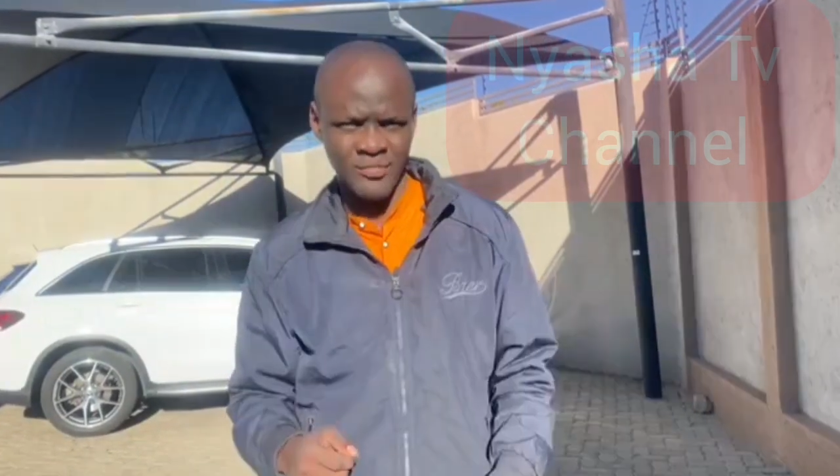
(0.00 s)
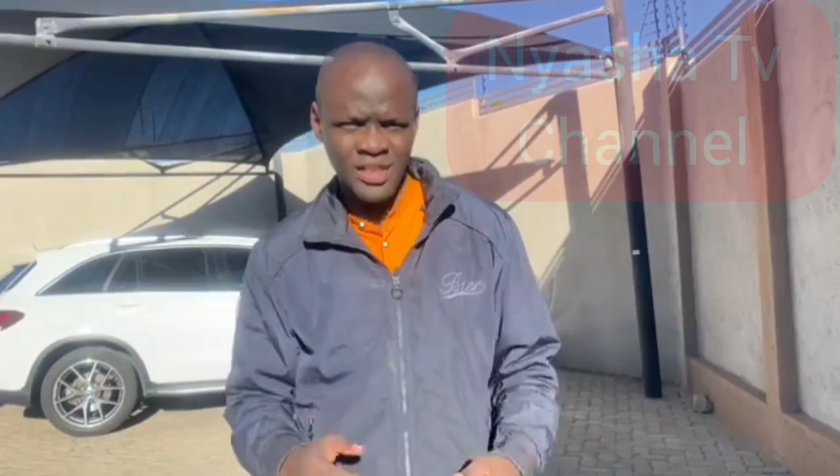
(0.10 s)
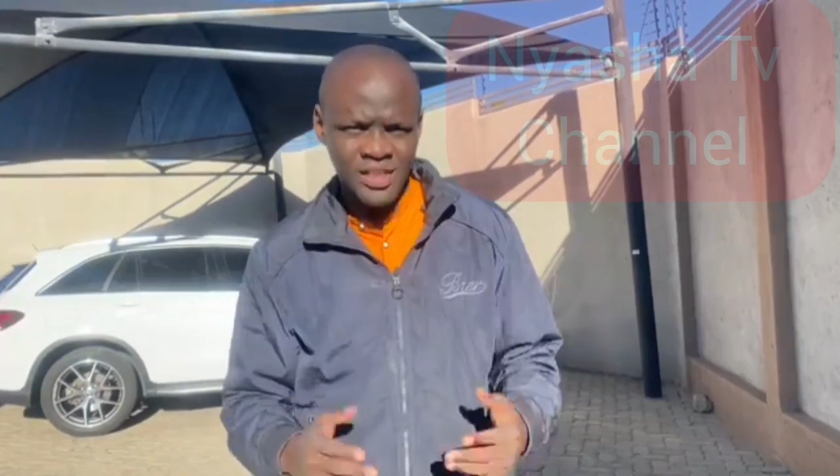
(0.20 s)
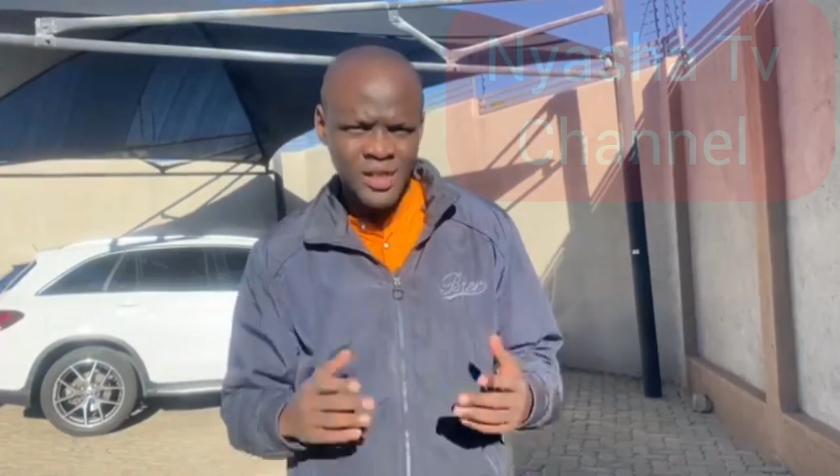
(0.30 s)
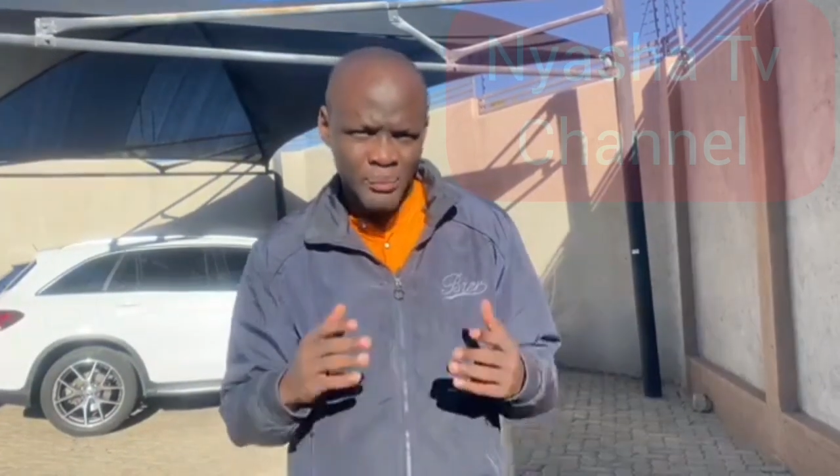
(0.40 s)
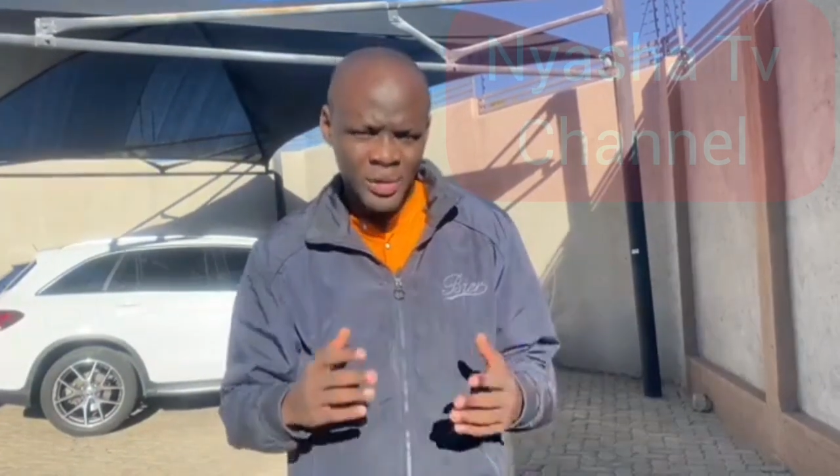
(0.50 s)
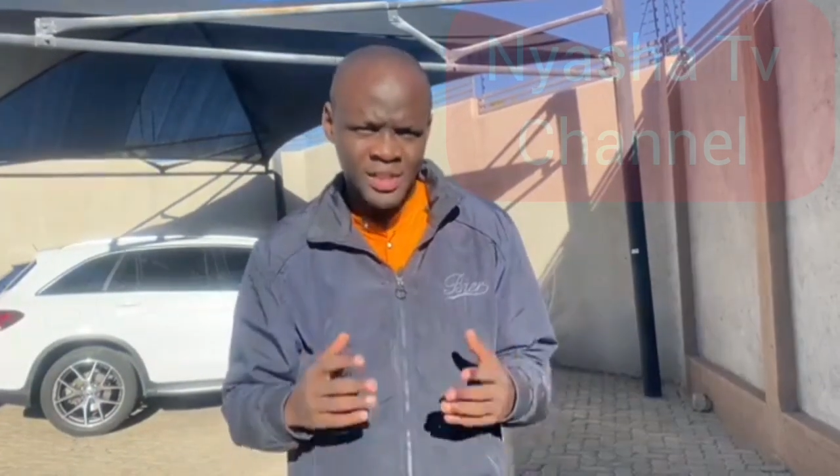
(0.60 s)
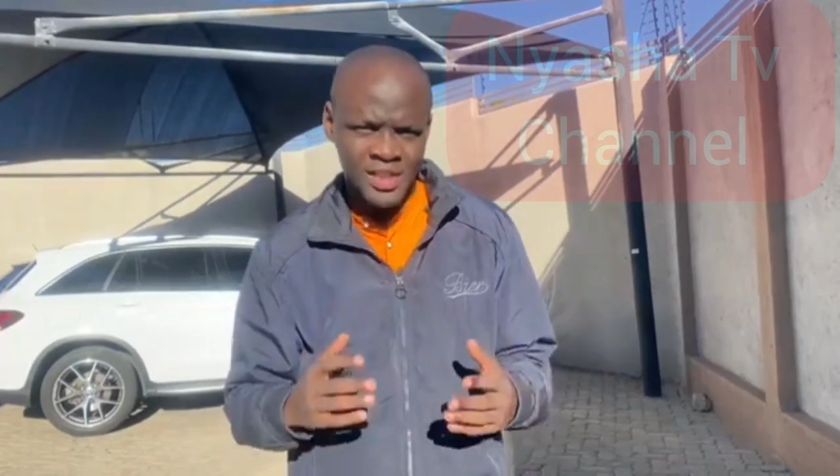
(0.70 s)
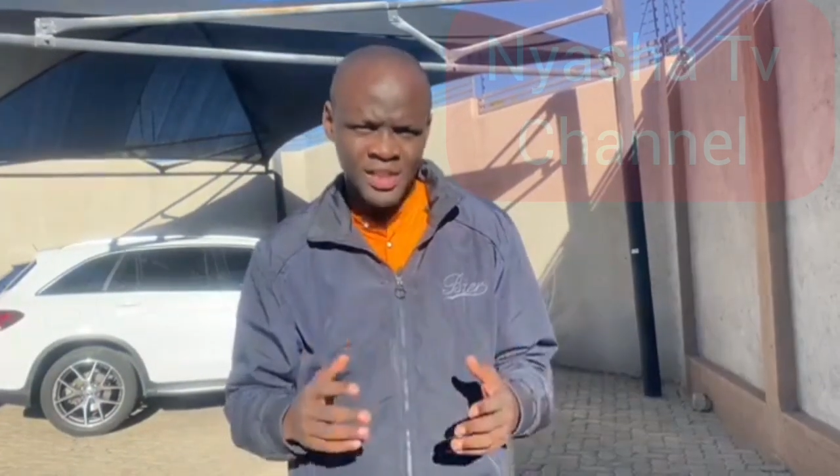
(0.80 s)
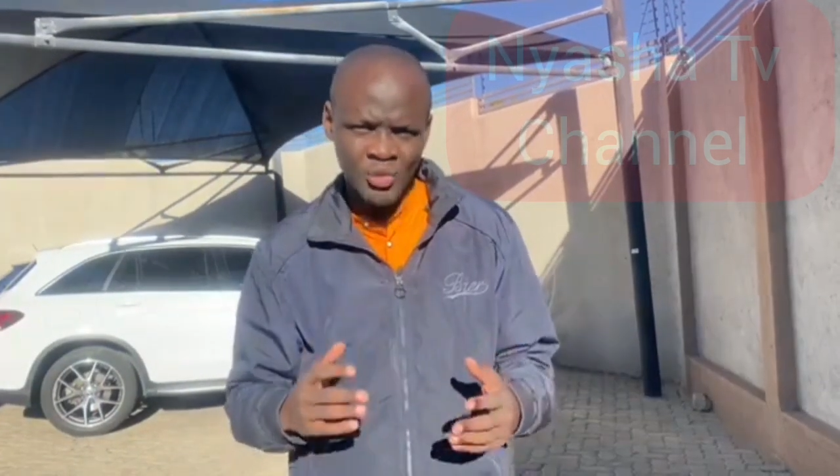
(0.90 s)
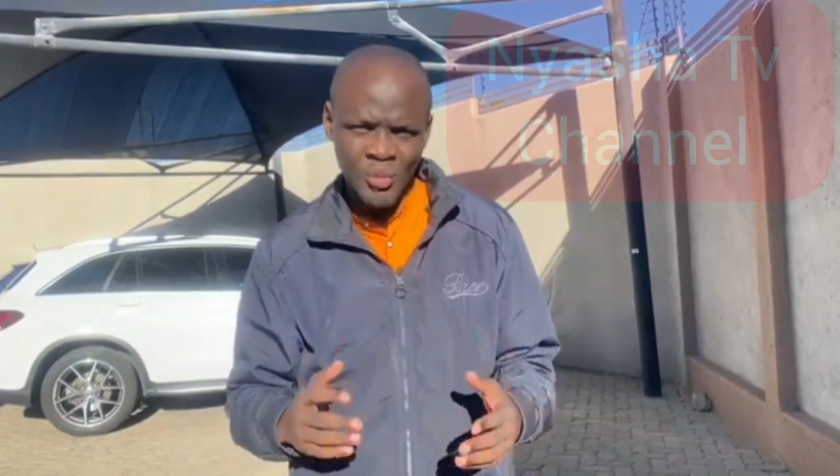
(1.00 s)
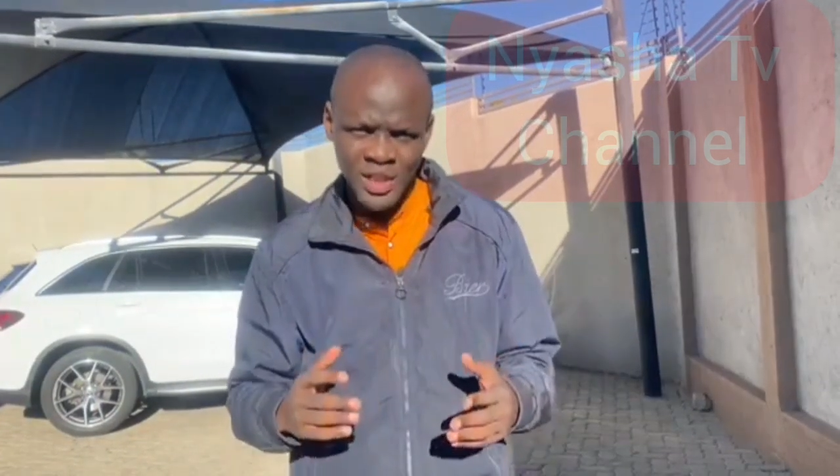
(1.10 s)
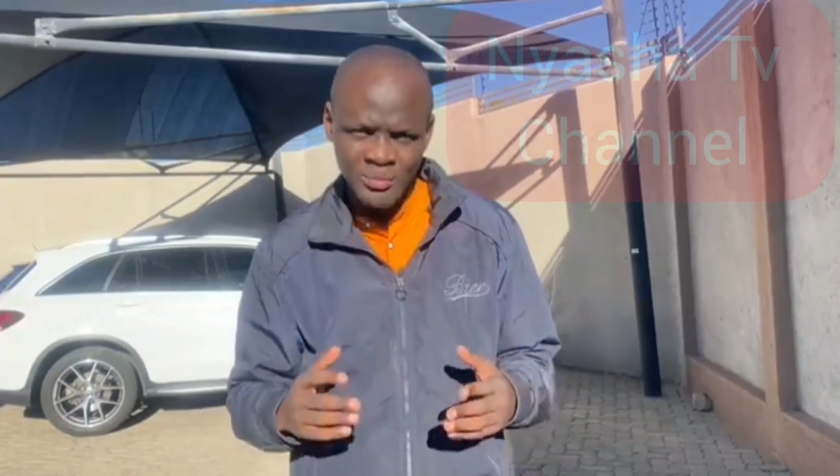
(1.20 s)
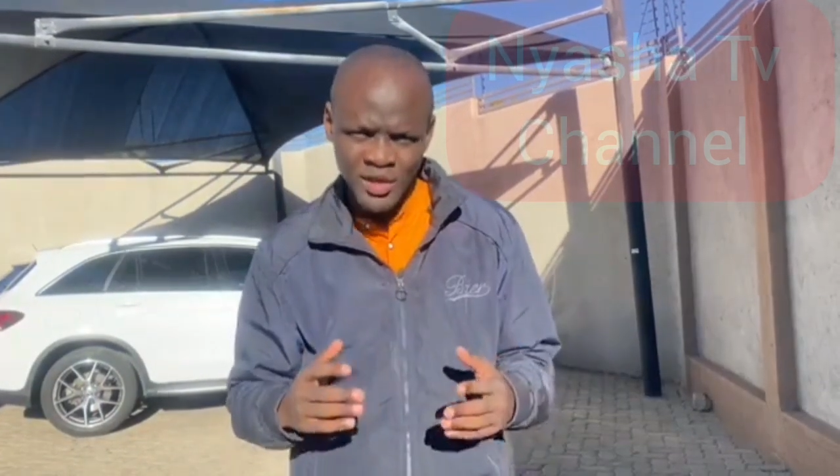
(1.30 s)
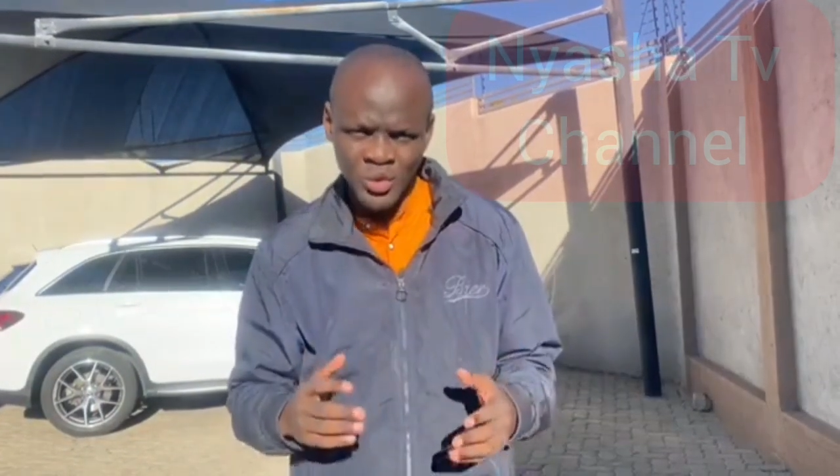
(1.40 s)
This is the politics that we
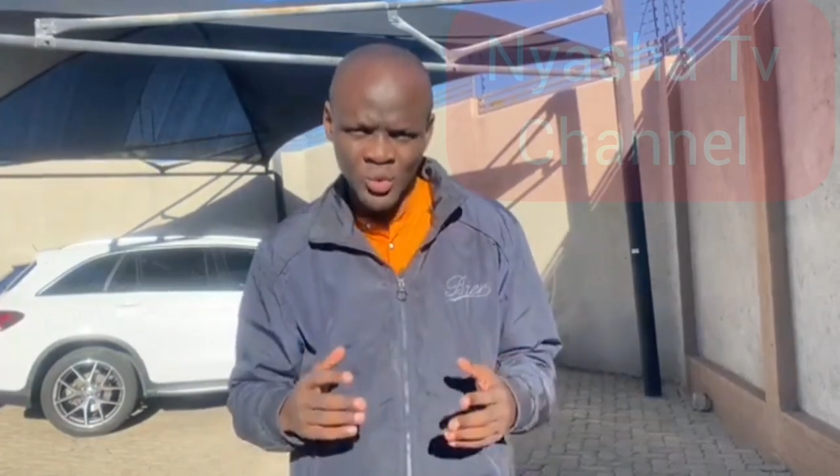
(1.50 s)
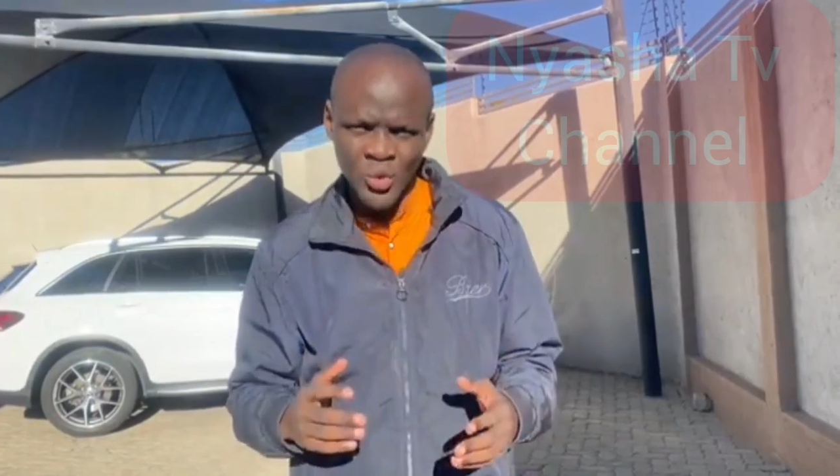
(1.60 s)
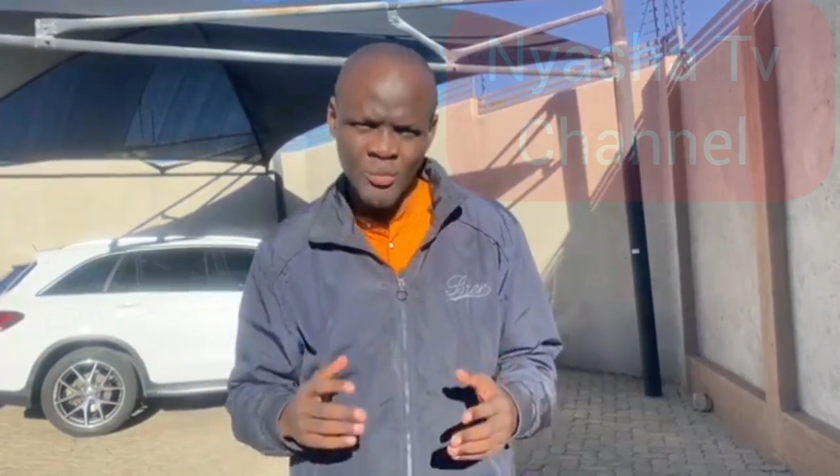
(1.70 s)
must pursue.